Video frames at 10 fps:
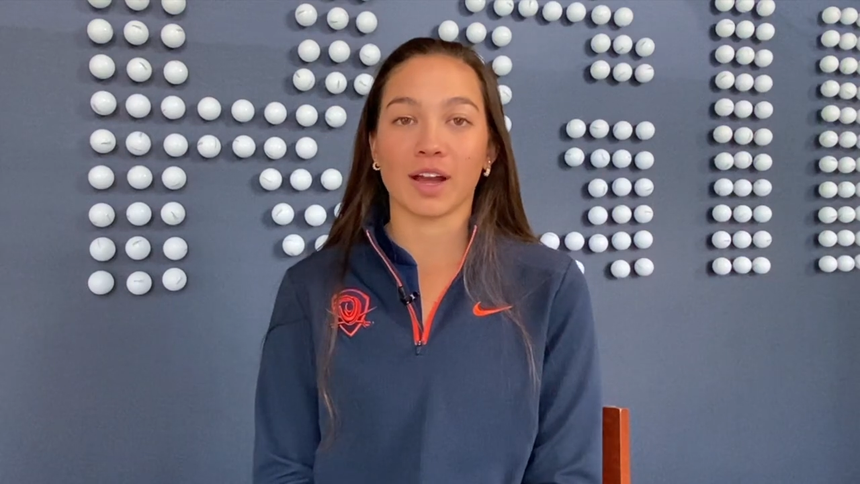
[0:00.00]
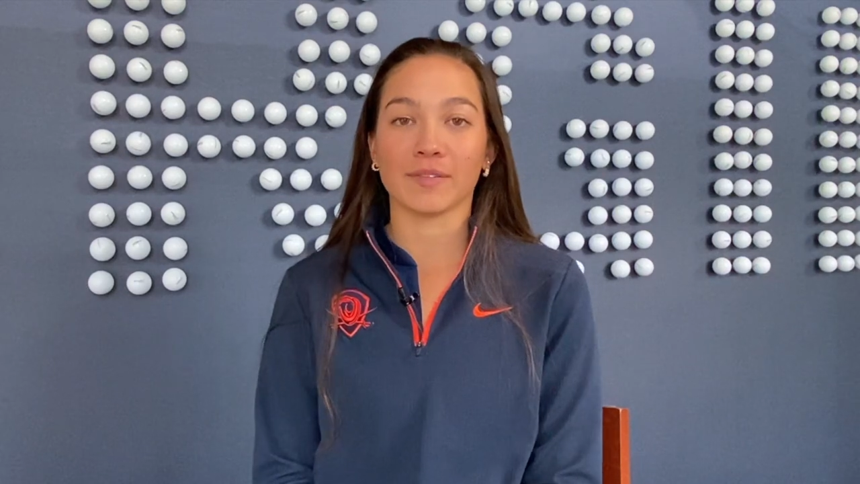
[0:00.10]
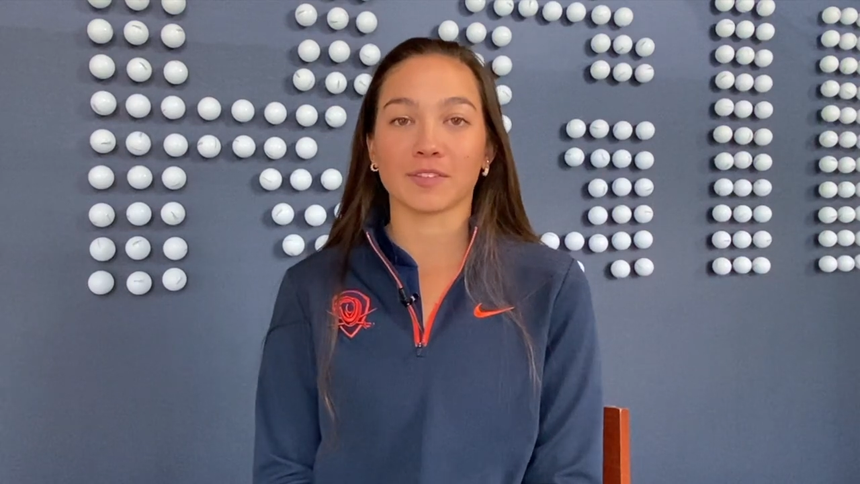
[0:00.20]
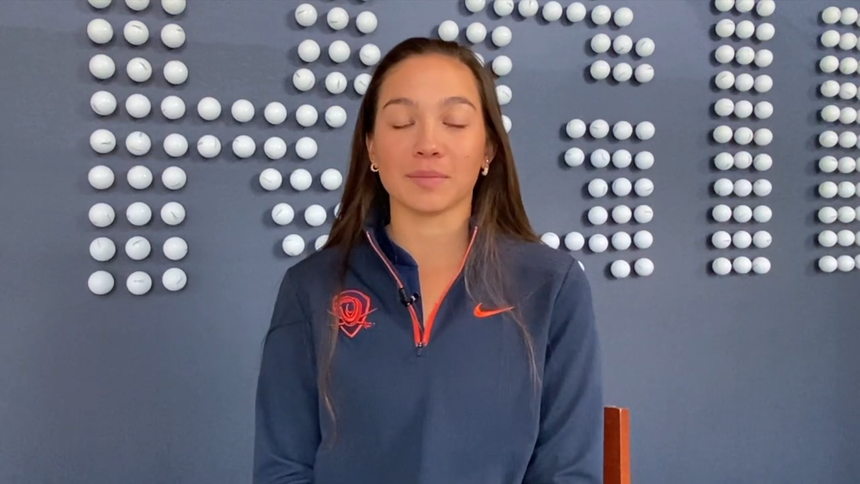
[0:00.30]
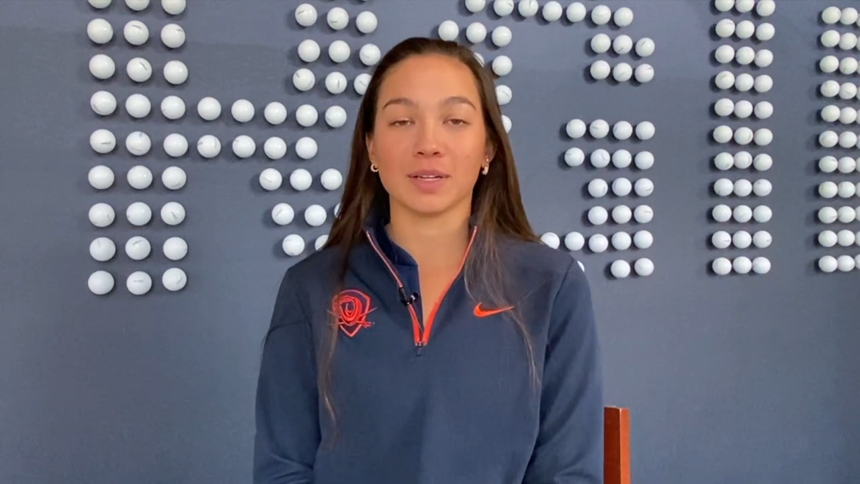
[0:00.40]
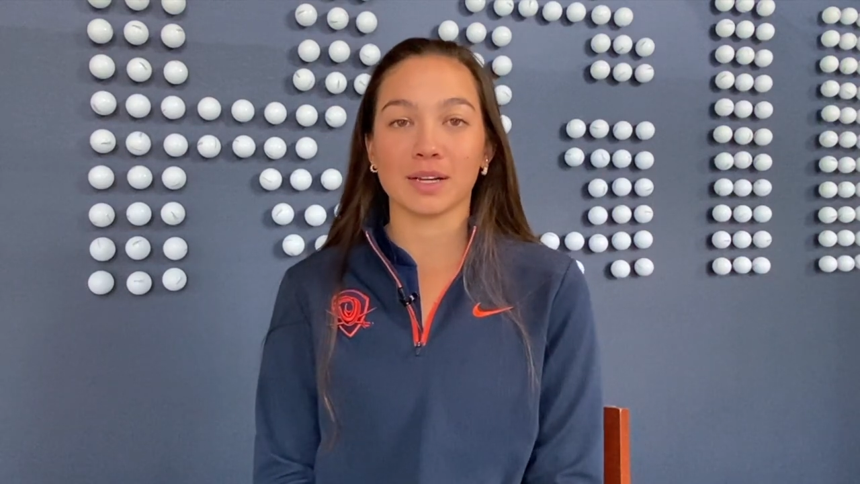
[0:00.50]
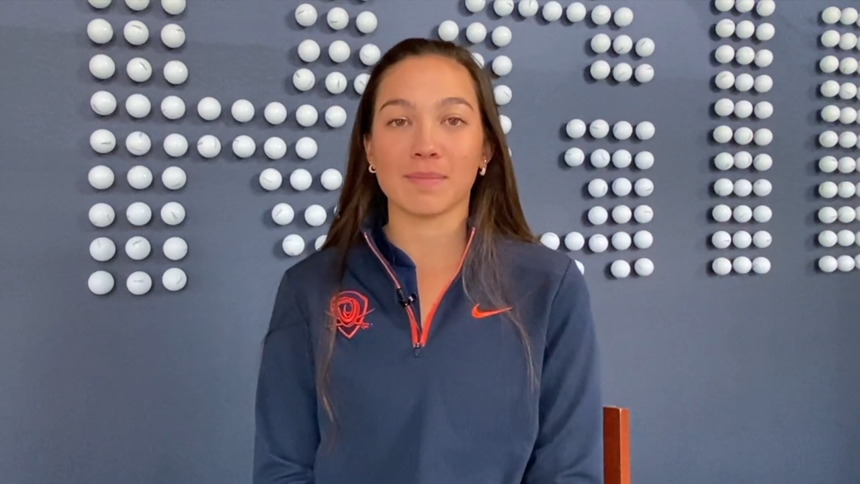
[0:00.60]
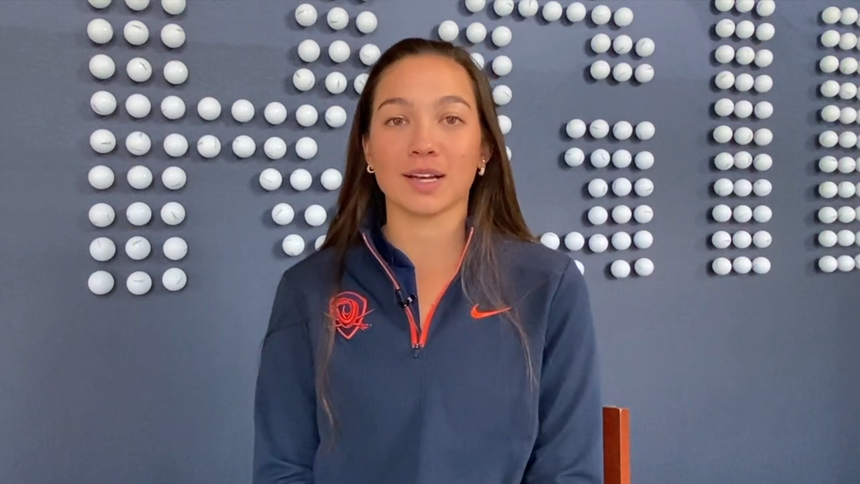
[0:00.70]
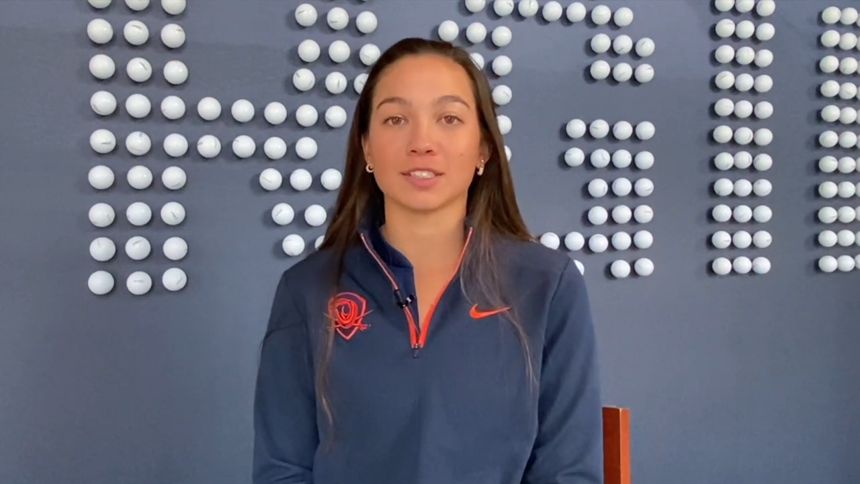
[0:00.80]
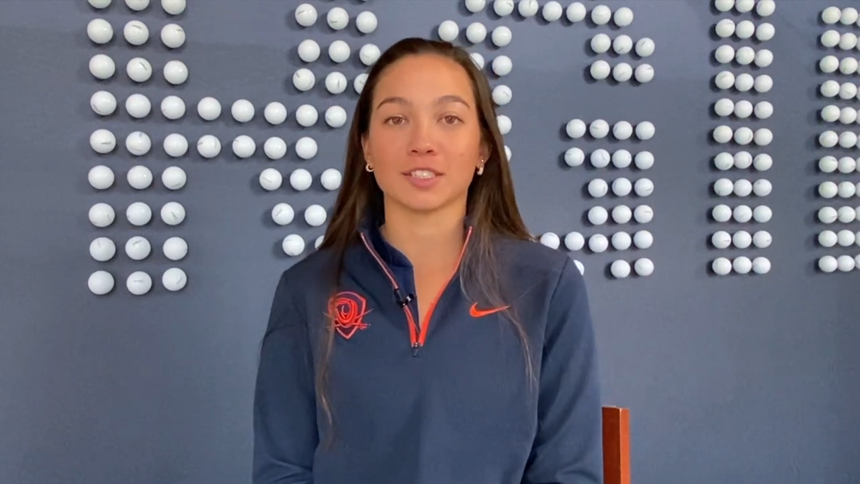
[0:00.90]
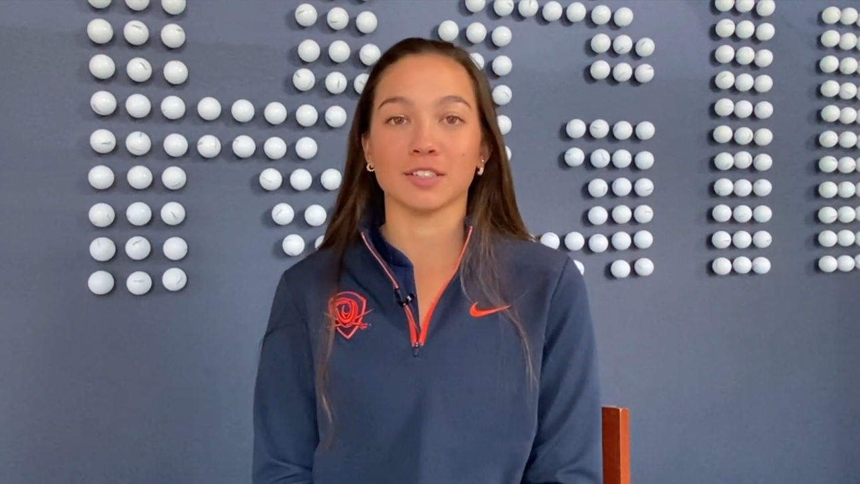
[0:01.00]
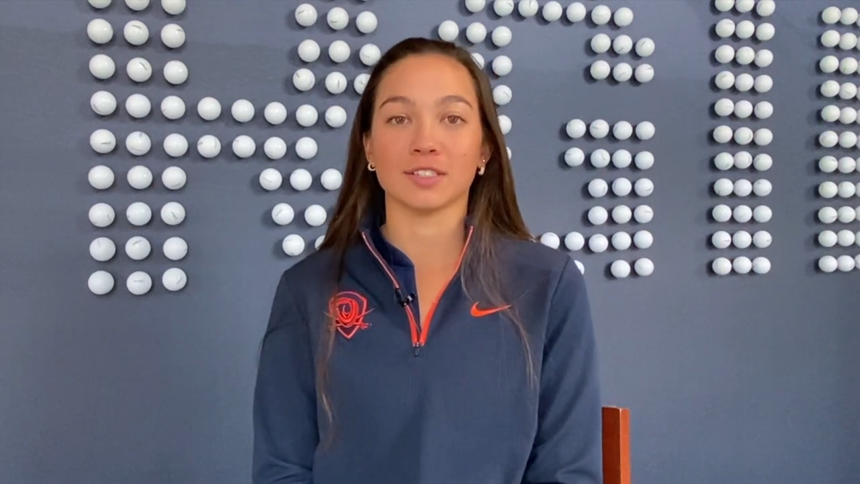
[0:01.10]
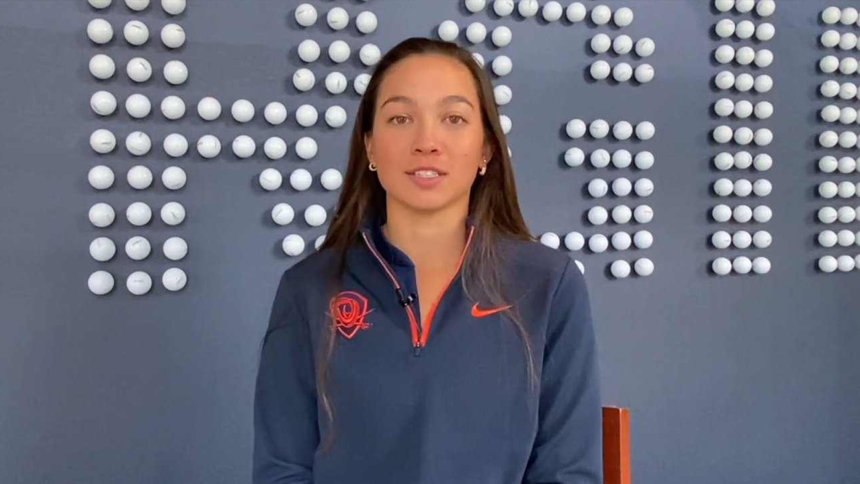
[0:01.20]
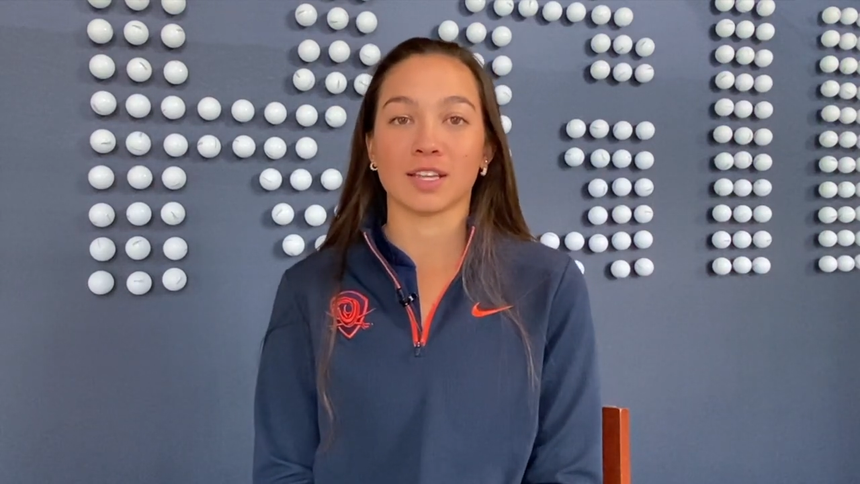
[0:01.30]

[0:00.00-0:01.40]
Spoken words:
I'm from Needham, Massachusetts,